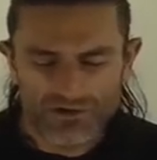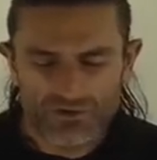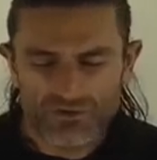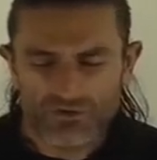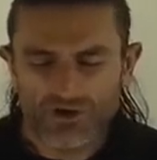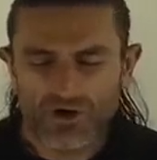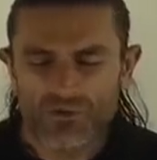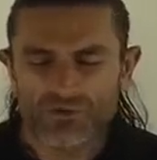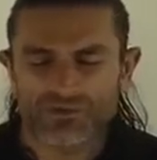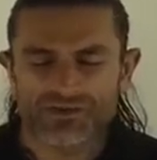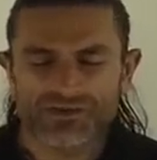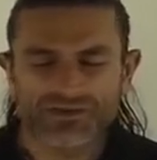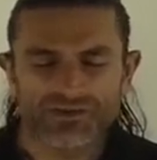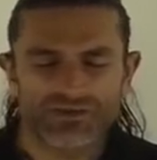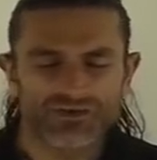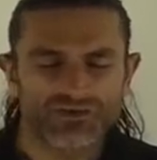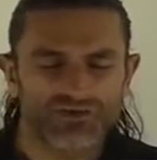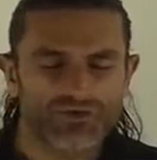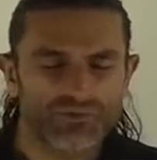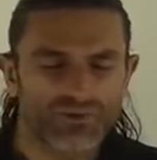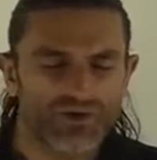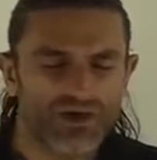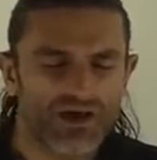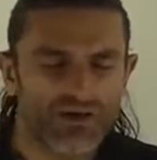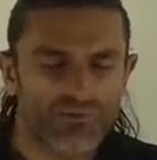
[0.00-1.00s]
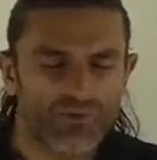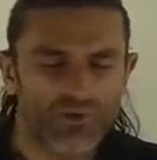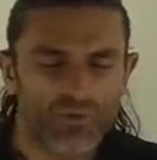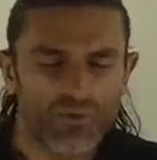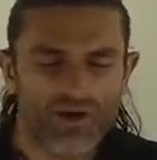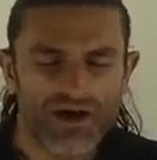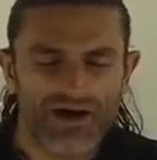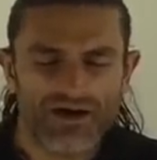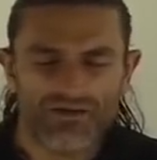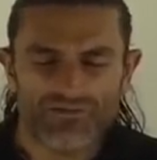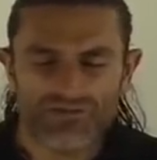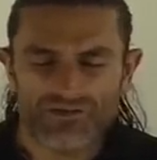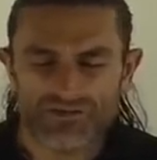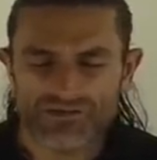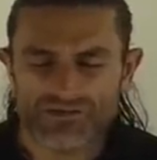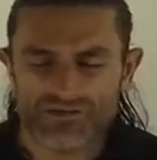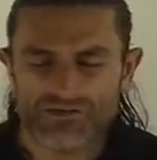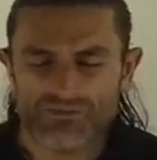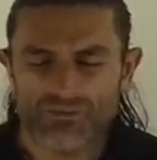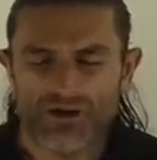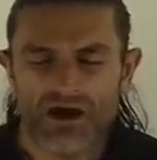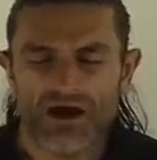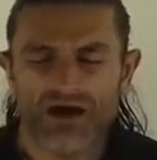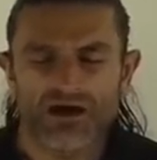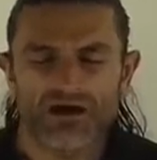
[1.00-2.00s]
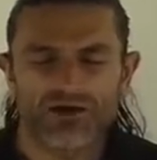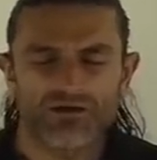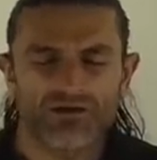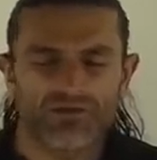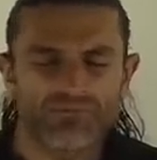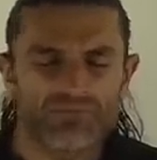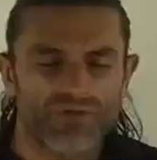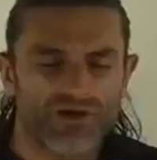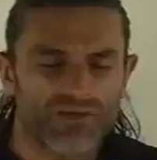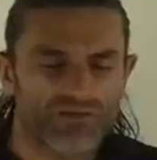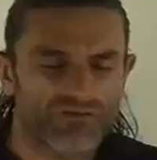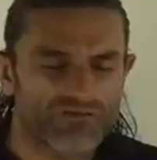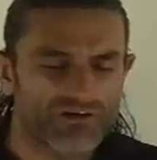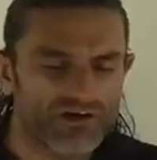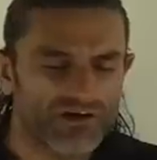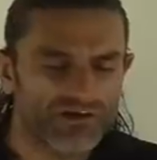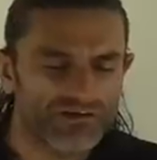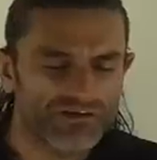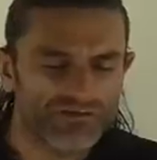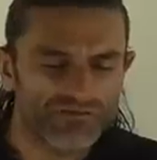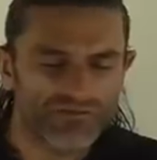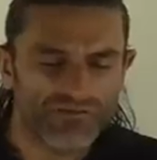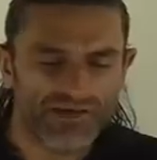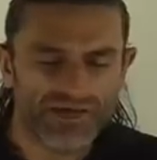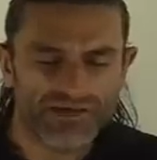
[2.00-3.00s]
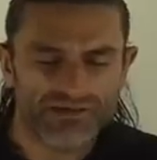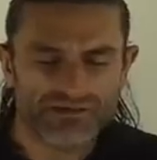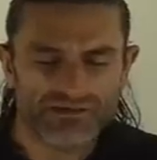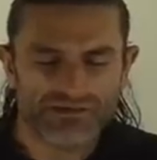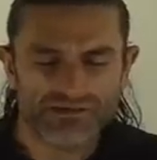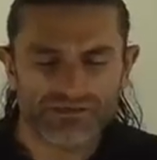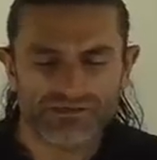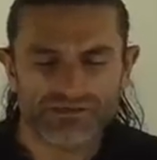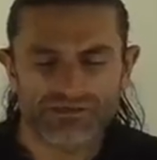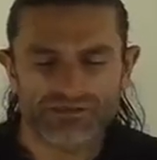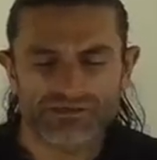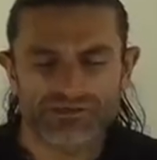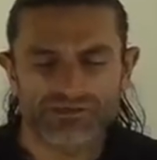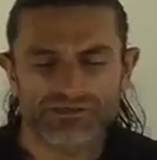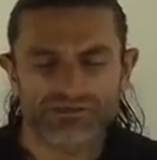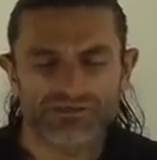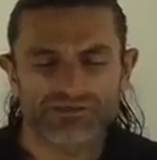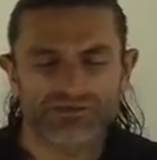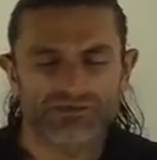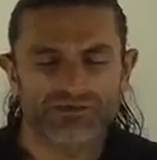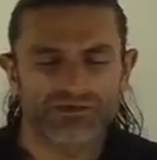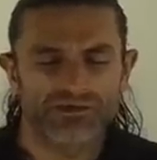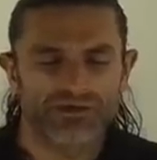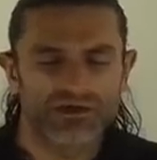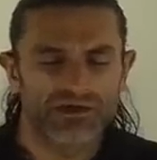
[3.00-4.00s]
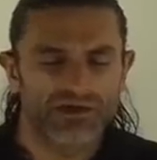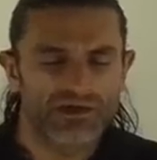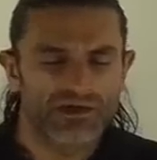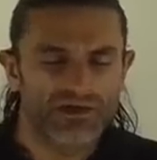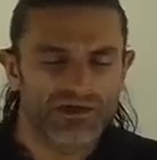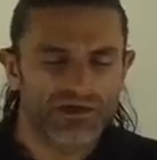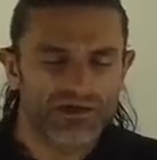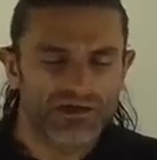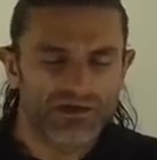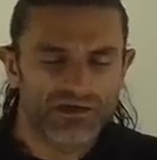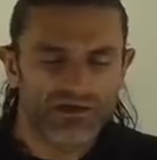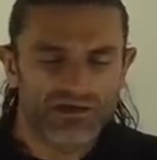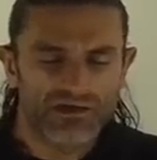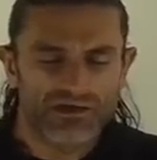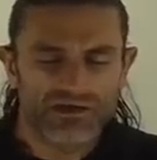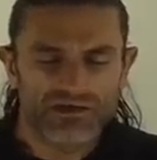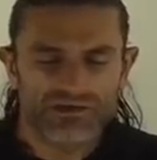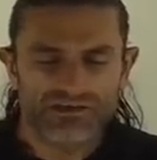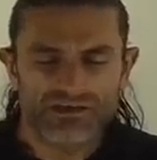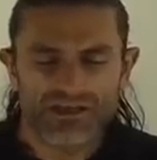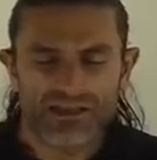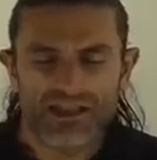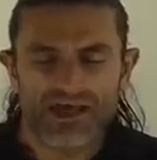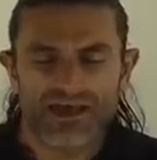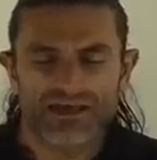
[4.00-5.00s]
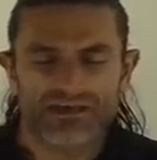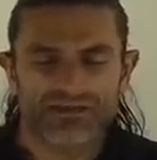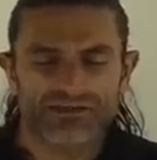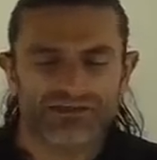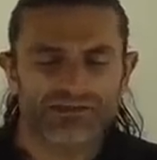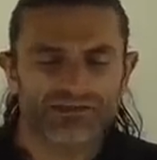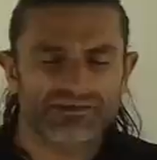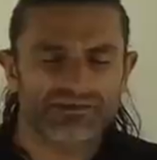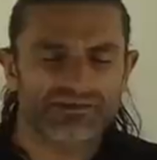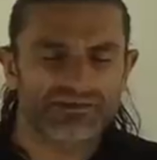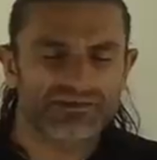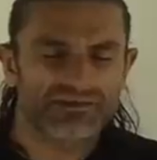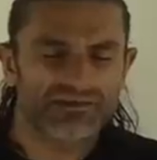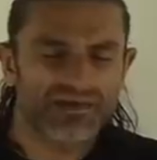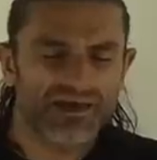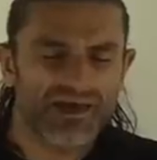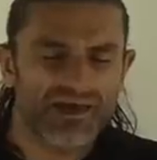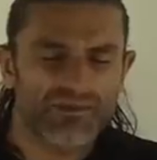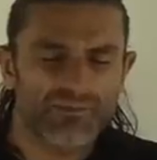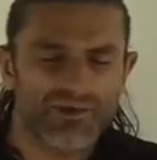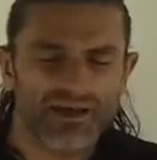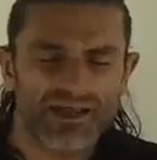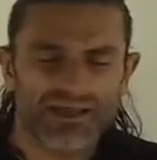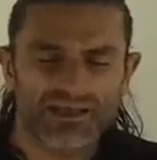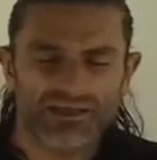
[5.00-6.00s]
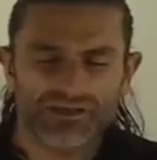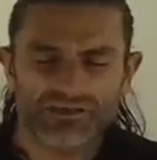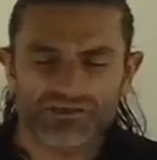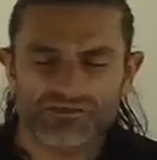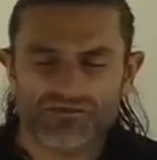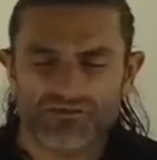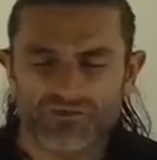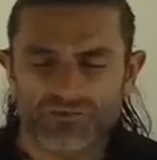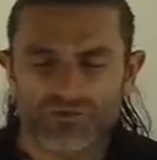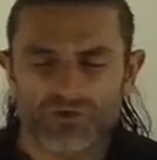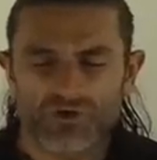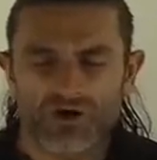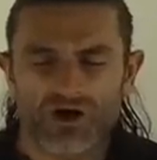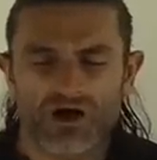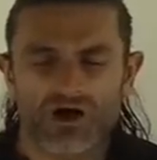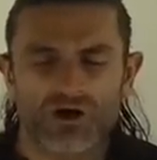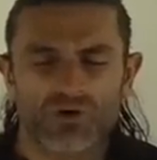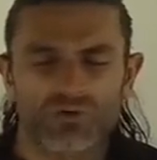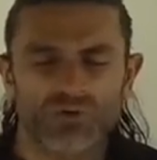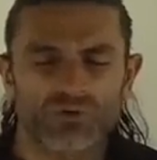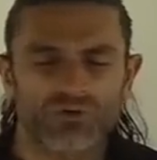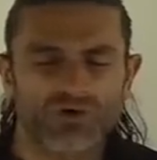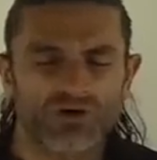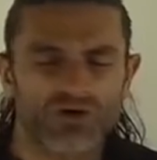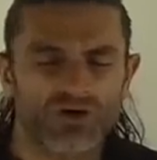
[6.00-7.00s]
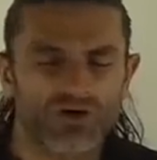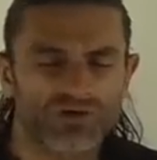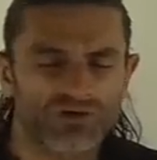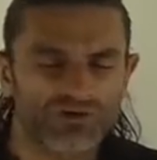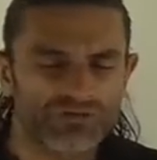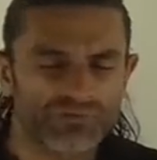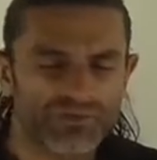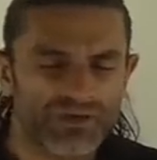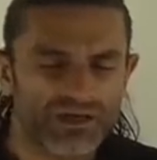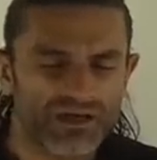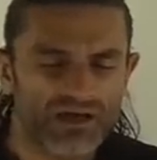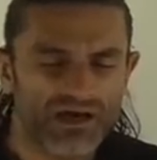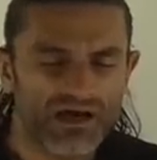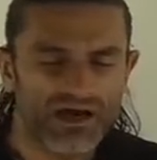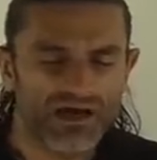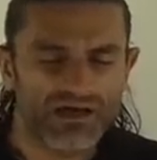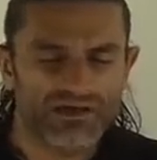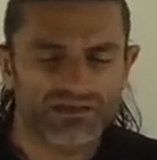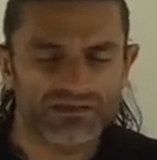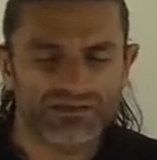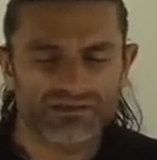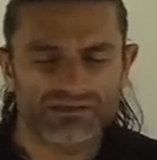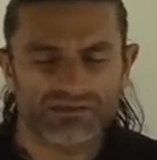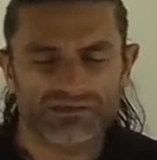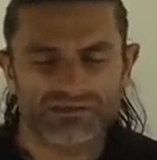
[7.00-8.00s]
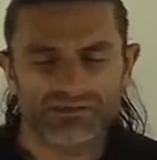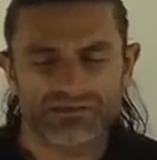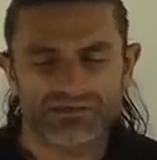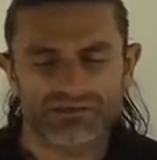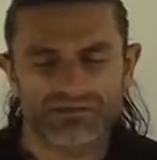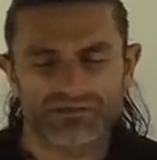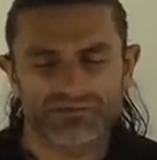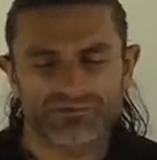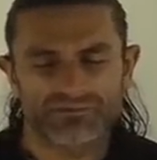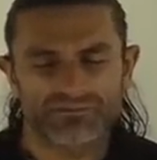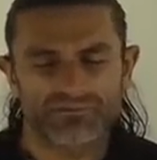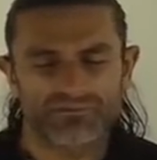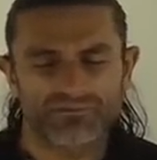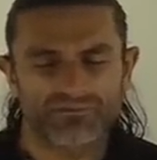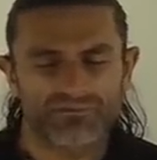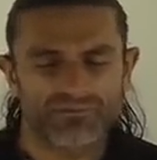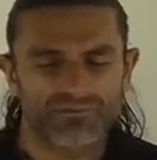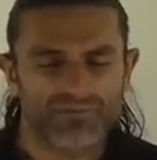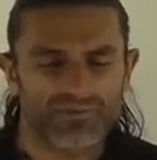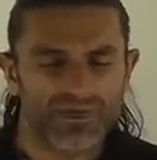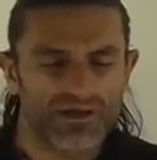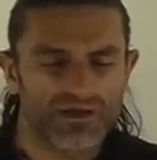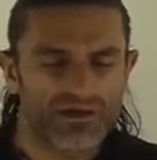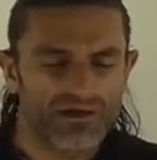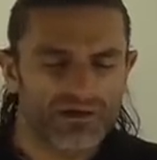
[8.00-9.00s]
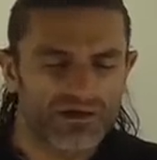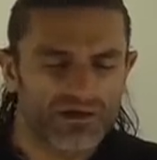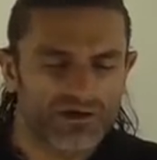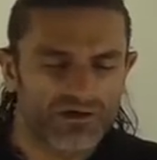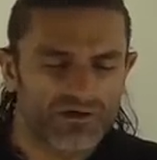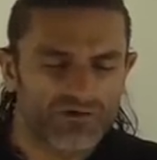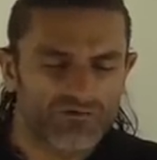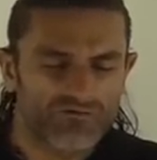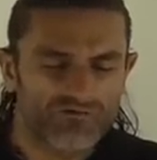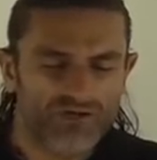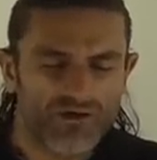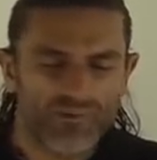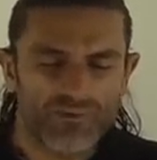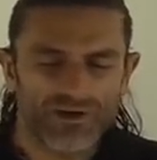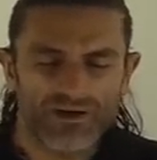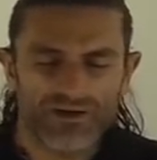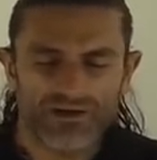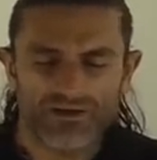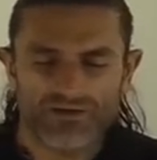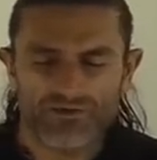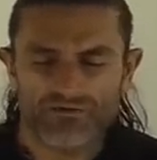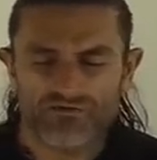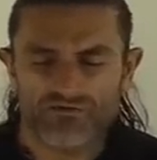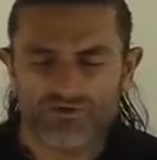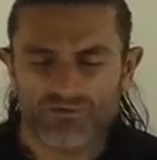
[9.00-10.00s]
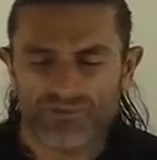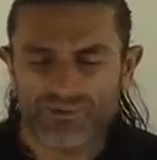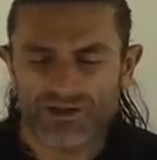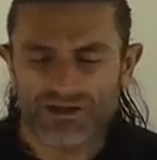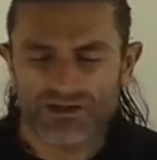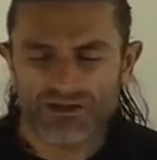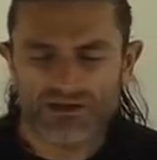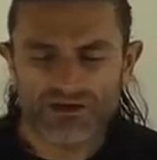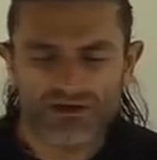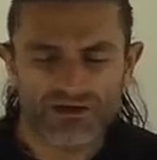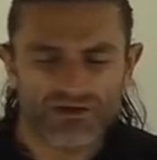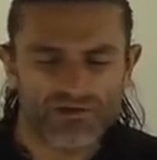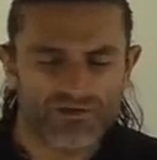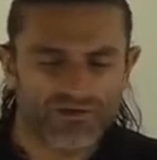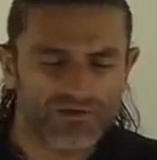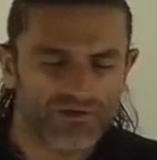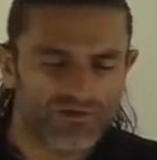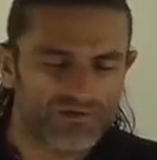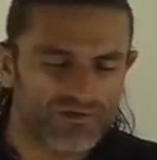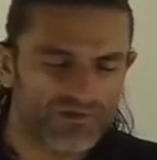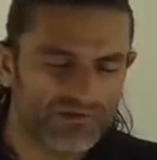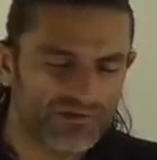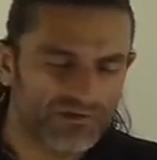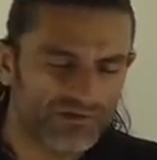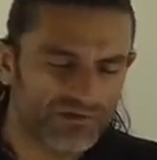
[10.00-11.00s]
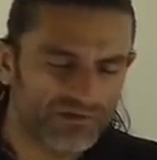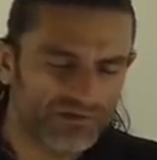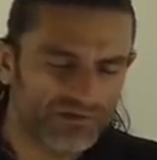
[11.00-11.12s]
You notice, you become aware of the smile on Mother Earth's face as light emanates from your own cosmic heart, rippling through Middle Earth,